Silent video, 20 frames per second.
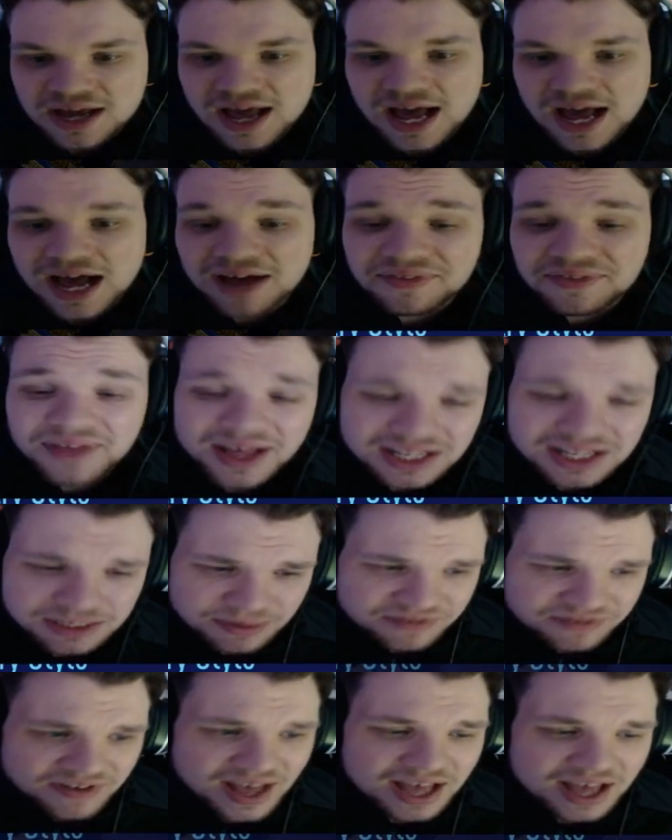To be
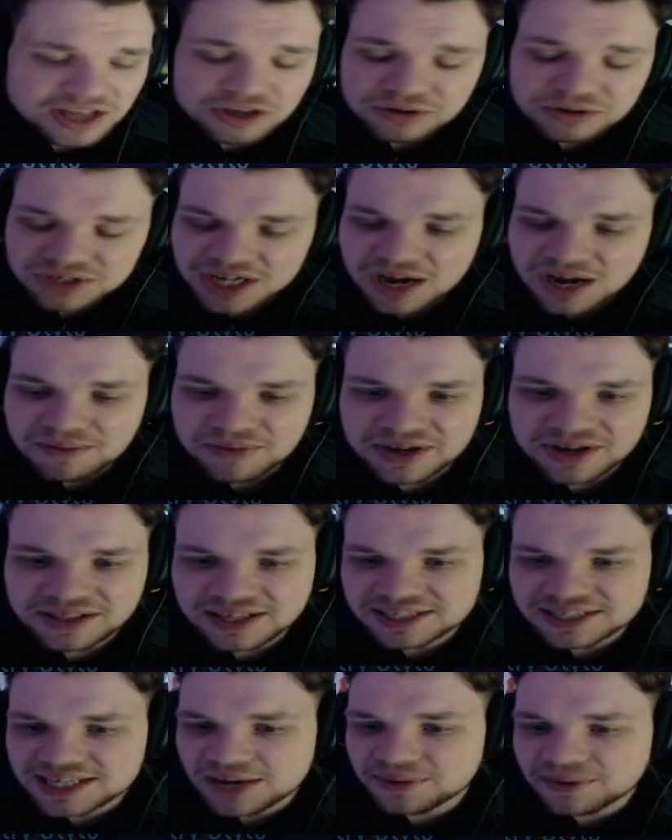fair, usually I bring
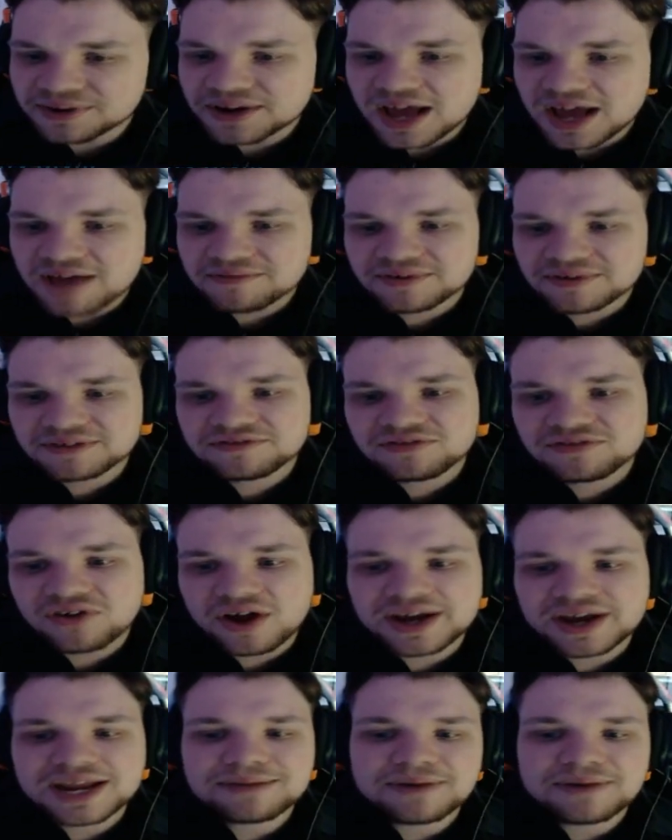these out on every
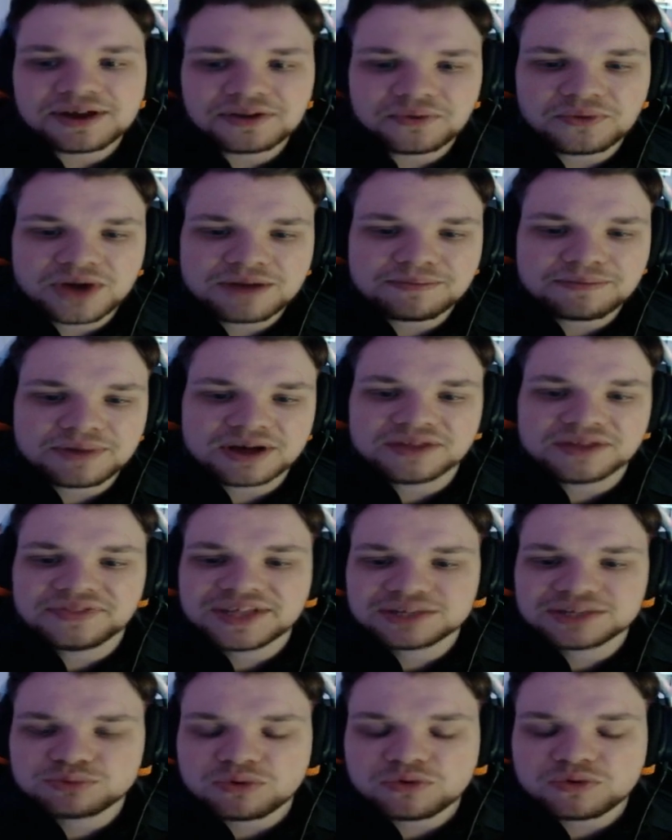Friday, by the way, but
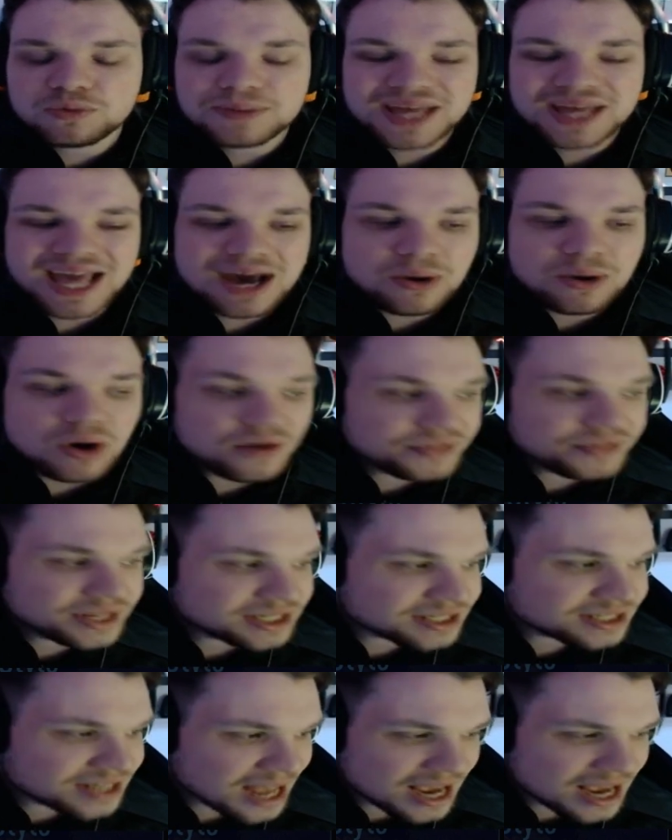this one will be out on the
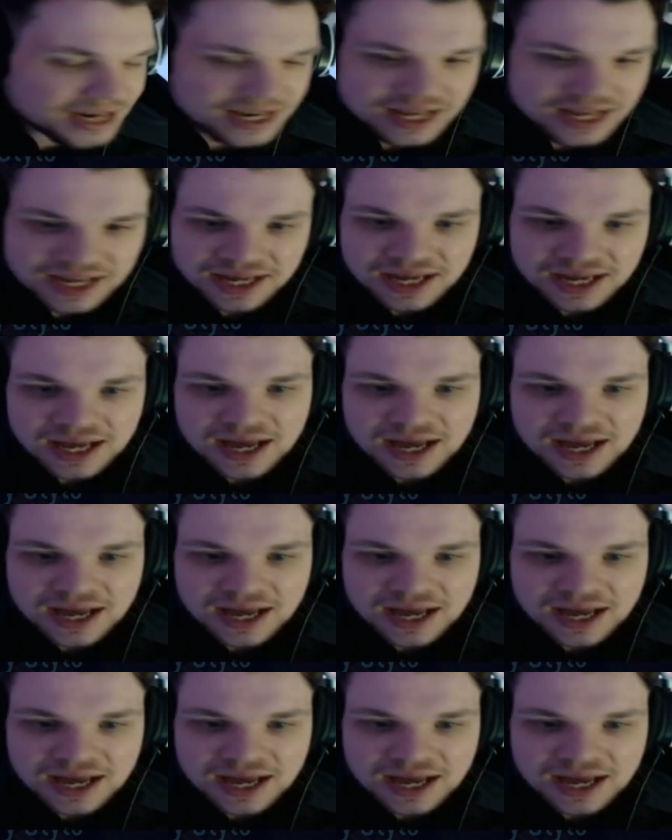Saturday.